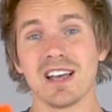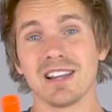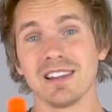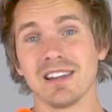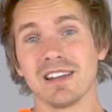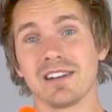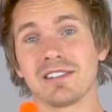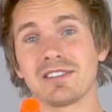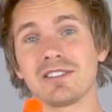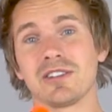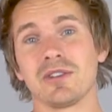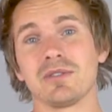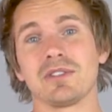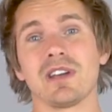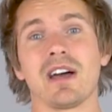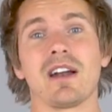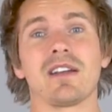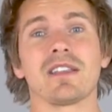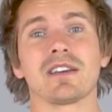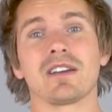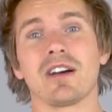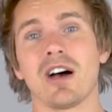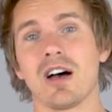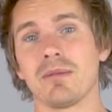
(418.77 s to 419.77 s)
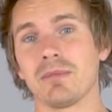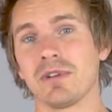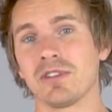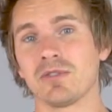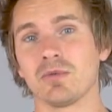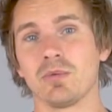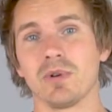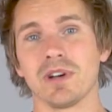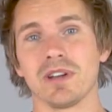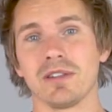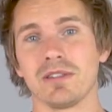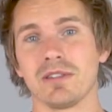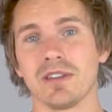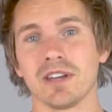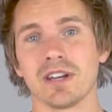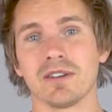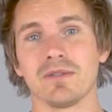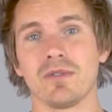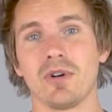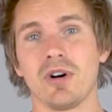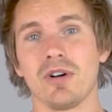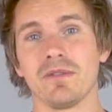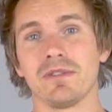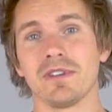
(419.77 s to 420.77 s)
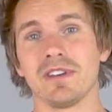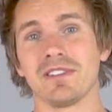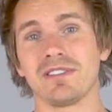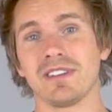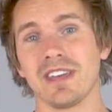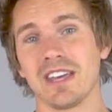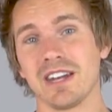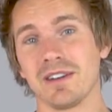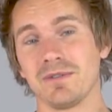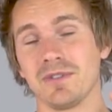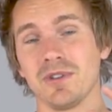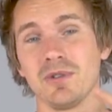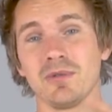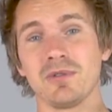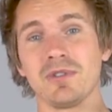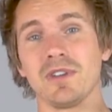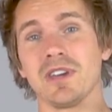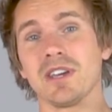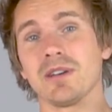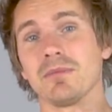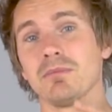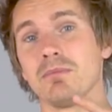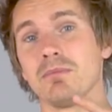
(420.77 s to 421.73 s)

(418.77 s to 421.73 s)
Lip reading: Let us know down in the comments what you think of all of this, and if you think